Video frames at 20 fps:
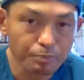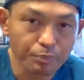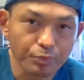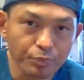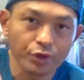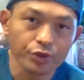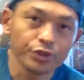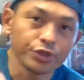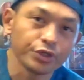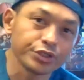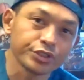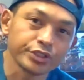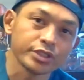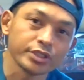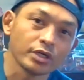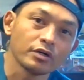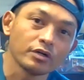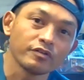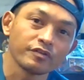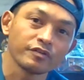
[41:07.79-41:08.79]
put
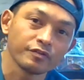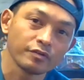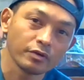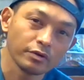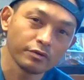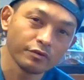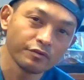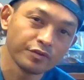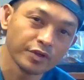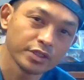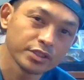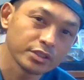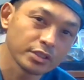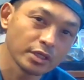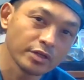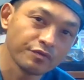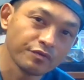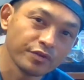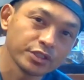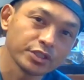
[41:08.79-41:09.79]
yourself vision
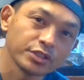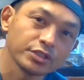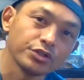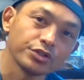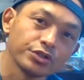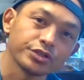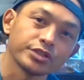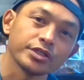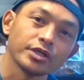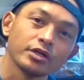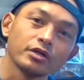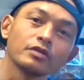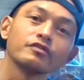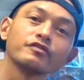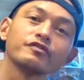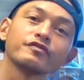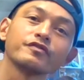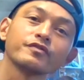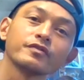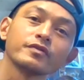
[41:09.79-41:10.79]
envision
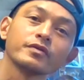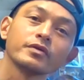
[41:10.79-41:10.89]
yourself